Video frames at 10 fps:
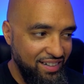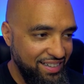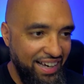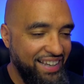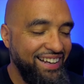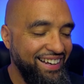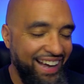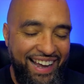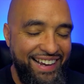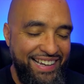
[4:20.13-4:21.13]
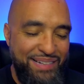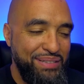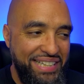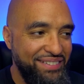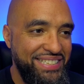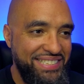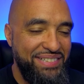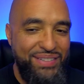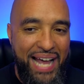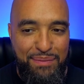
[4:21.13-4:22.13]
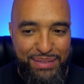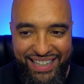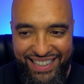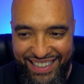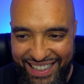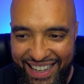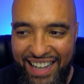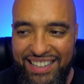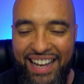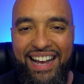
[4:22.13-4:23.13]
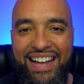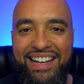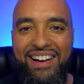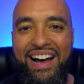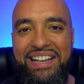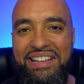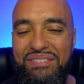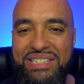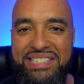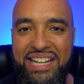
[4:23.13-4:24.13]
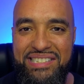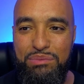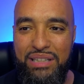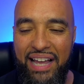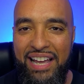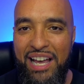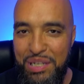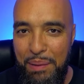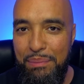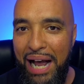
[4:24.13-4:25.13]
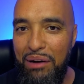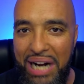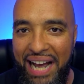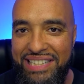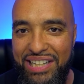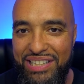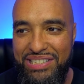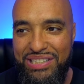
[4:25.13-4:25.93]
like, I can't believe this is even happening. Like, how I even said something like, you remember how when I tell